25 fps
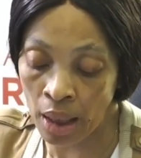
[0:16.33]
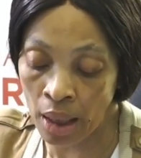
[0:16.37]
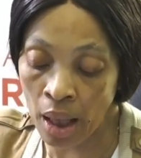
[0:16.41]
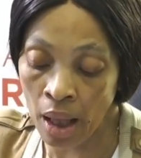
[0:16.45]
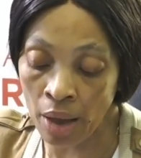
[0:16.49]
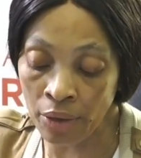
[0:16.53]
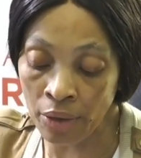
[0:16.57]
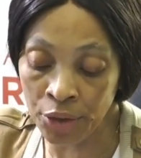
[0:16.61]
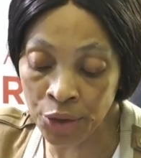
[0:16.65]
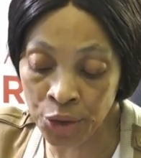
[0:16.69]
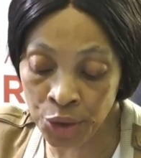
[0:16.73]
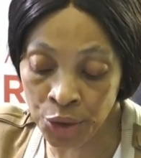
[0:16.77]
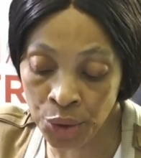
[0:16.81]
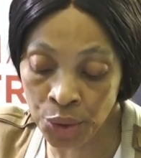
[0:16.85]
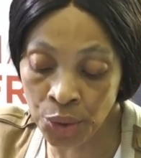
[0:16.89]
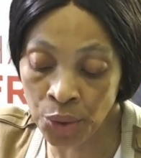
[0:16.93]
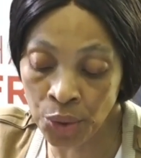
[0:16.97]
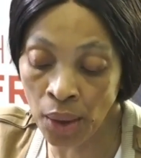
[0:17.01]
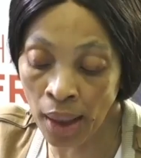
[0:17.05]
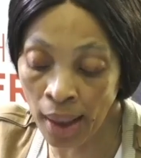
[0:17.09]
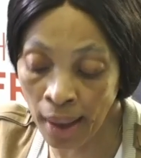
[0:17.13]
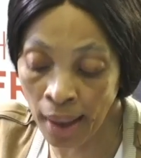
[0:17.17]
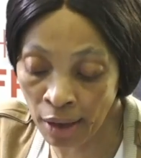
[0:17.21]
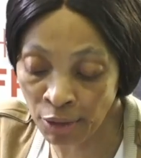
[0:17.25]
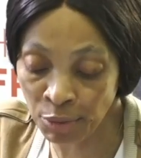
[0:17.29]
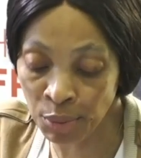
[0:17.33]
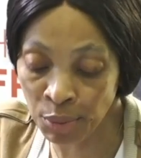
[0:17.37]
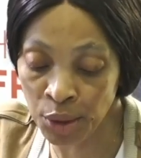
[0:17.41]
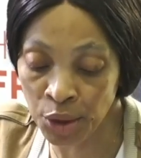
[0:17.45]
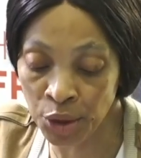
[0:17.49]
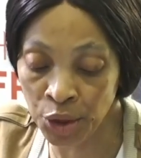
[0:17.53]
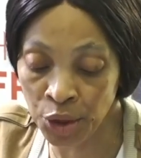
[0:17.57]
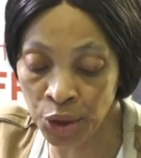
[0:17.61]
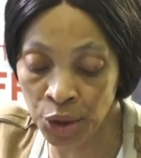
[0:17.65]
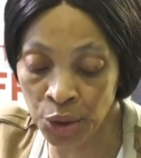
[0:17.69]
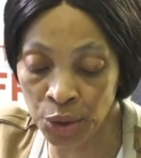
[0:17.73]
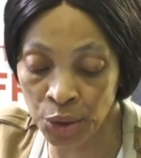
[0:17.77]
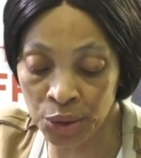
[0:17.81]
The two have been
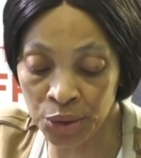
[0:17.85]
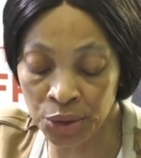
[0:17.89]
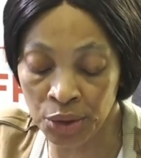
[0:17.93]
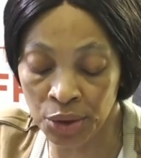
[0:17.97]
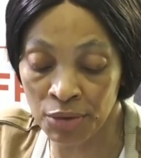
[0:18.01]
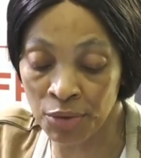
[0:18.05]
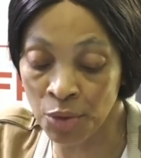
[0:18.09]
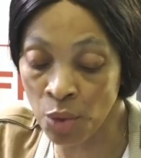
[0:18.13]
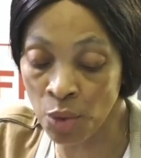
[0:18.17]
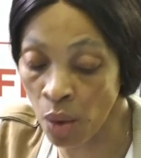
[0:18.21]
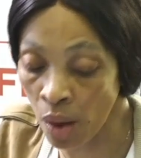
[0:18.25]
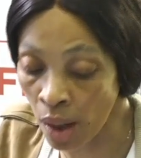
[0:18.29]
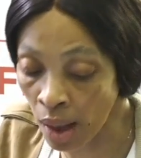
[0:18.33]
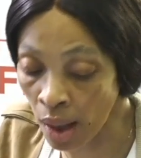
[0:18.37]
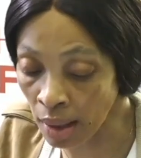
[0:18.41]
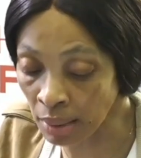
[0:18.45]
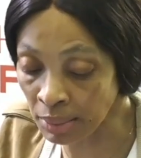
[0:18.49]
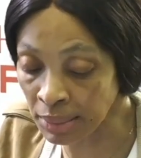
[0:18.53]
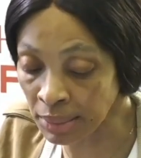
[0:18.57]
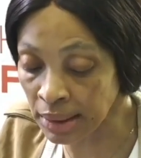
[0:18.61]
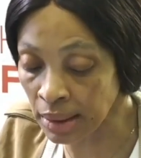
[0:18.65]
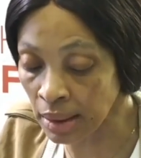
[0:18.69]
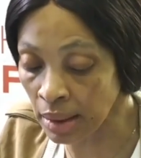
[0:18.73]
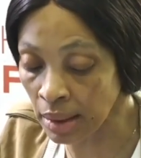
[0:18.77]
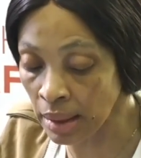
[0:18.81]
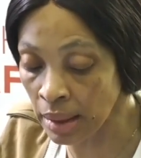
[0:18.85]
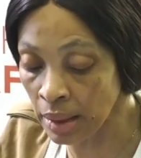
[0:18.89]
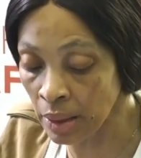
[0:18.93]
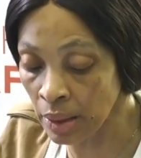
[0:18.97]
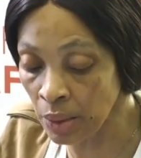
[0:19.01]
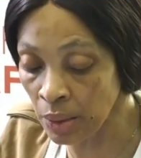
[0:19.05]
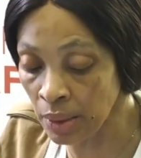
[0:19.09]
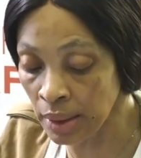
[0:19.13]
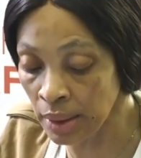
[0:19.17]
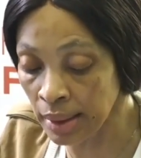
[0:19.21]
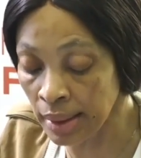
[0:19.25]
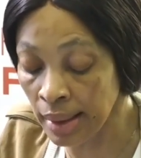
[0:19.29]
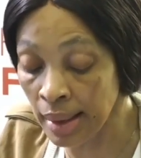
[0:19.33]
accused of crimes
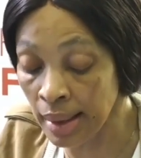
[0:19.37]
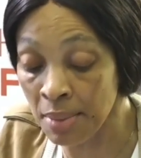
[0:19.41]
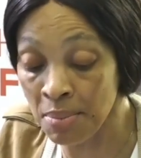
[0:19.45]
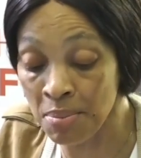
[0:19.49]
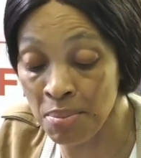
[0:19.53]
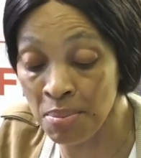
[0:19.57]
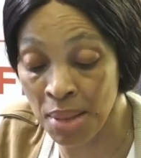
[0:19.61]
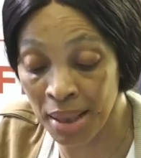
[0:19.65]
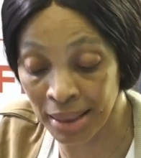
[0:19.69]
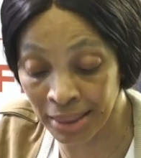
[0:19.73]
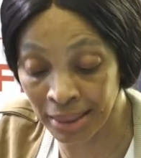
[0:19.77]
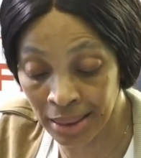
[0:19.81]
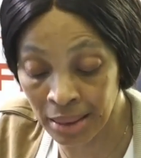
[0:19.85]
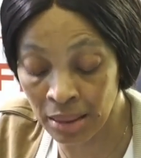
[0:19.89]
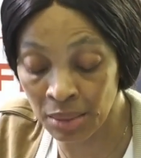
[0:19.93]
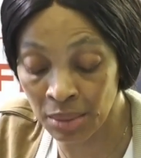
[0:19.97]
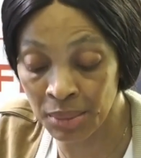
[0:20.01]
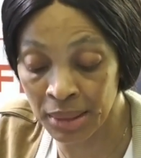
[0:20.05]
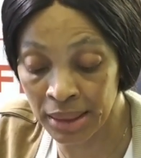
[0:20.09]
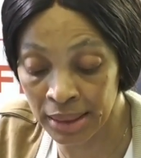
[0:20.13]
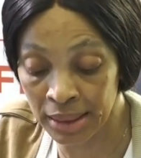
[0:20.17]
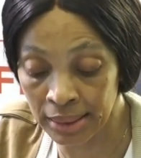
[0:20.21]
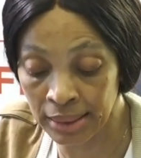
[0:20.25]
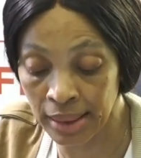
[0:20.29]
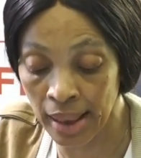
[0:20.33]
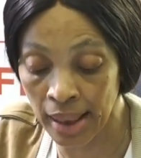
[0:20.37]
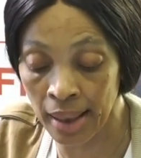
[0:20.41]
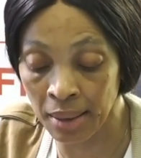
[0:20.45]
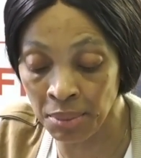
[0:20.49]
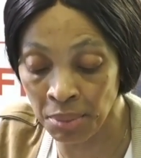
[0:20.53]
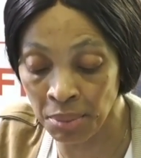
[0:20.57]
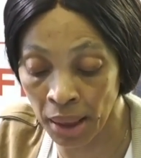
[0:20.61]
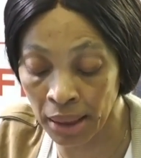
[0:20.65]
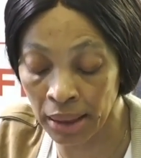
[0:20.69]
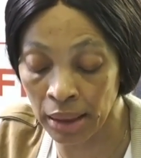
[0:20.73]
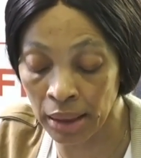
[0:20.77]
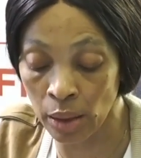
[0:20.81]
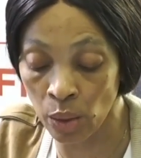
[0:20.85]
including embezzlement
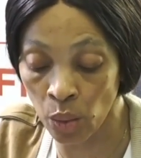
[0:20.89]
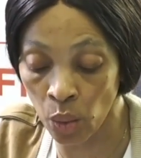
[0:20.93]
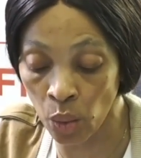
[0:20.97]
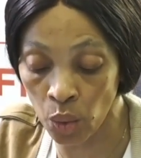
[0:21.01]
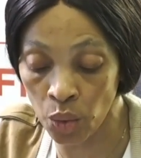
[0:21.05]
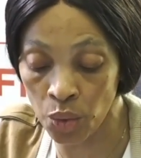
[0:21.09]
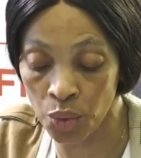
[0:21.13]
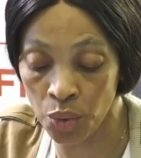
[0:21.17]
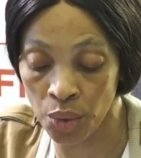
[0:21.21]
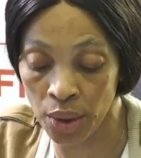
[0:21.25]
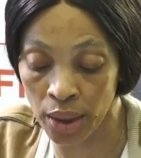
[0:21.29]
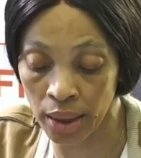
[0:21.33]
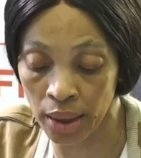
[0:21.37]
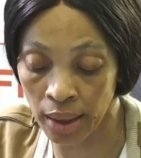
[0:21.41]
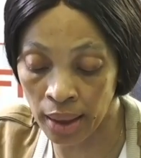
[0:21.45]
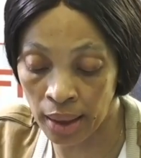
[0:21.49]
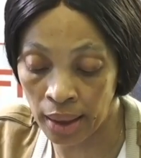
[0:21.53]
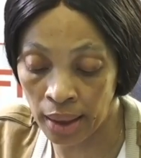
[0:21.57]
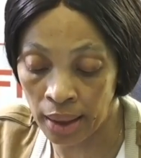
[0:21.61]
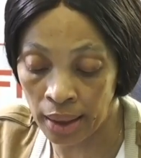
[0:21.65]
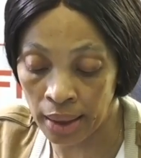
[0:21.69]
and money laundering.